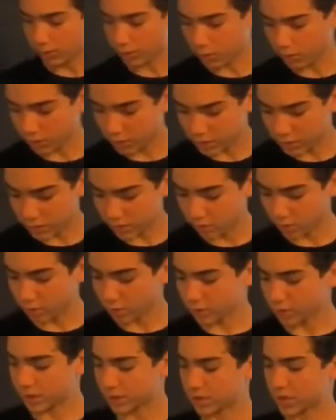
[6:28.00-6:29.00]
Of course, you're
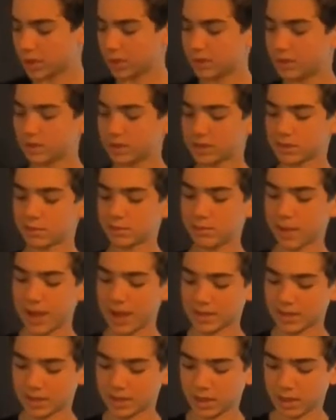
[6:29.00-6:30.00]
going to need this
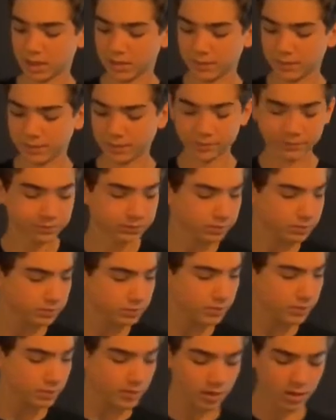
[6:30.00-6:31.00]
basking.
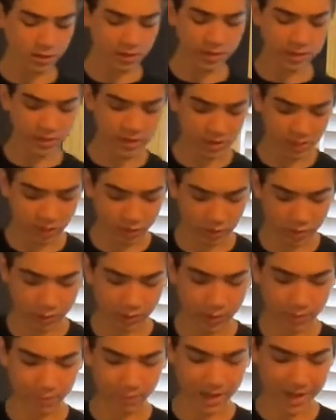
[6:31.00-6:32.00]
This is going
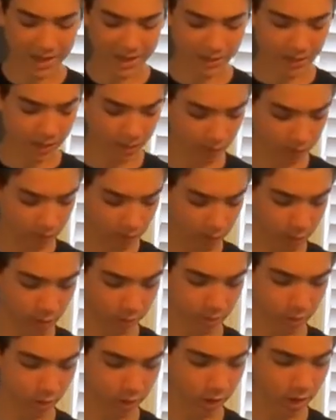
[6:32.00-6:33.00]
to be a basking
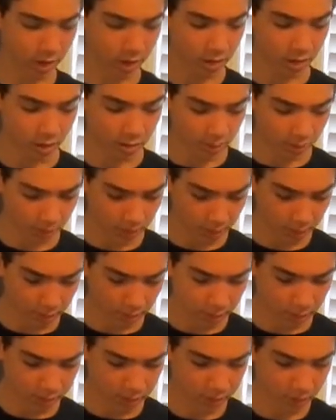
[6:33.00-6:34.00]
thermometer.
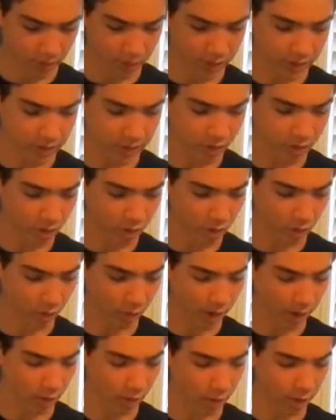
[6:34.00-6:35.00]
So this will
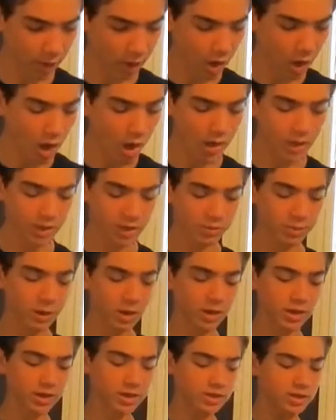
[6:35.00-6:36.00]
go right where your hottest
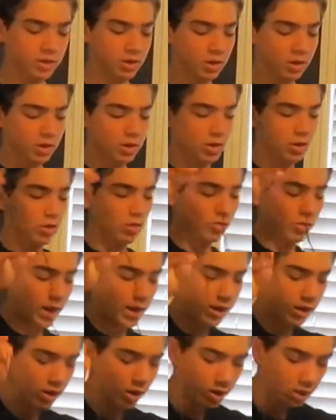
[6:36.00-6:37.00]
spot is,
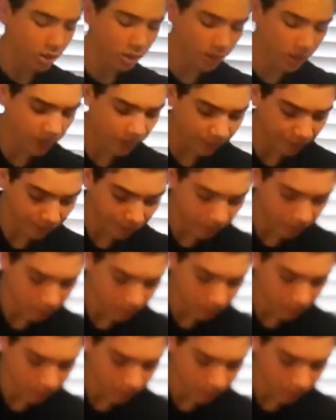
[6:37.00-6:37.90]
right underneath